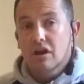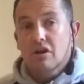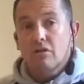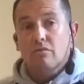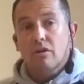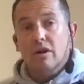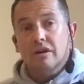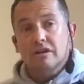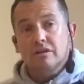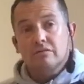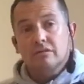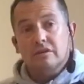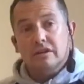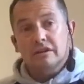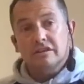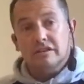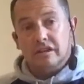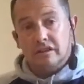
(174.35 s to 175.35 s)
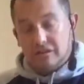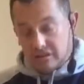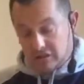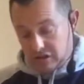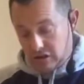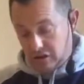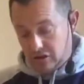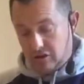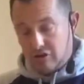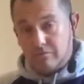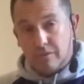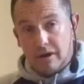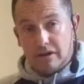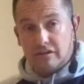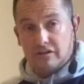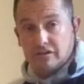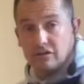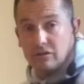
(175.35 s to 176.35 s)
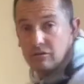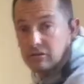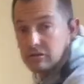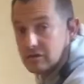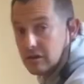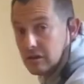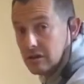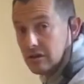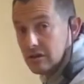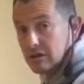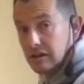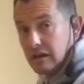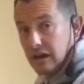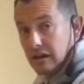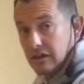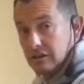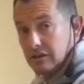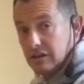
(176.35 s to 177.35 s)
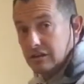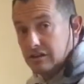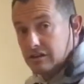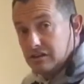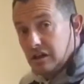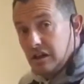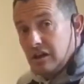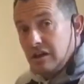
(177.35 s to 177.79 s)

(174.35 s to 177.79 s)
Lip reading: What I do is I turn my shoulder like this.